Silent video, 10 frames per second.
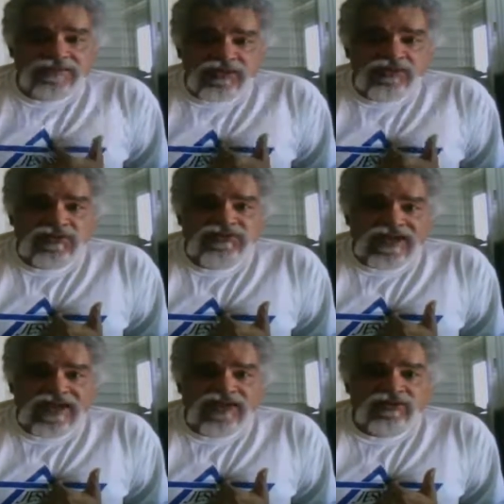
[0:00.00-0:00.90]
wanted
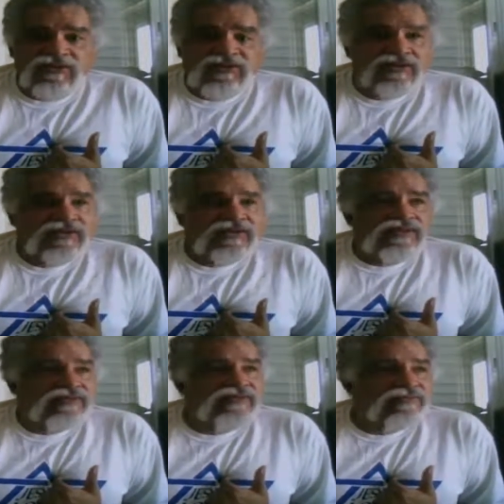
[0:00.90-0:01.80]
to move
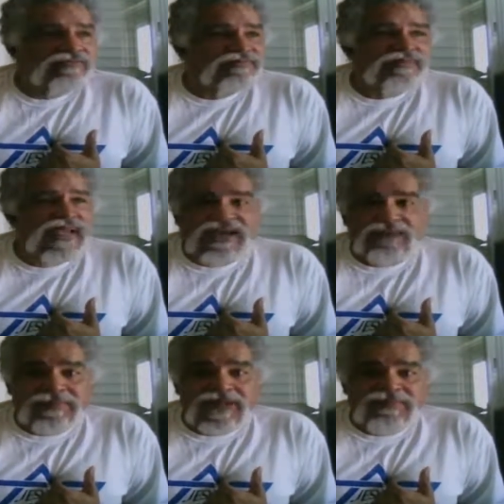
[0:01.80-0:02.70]
down to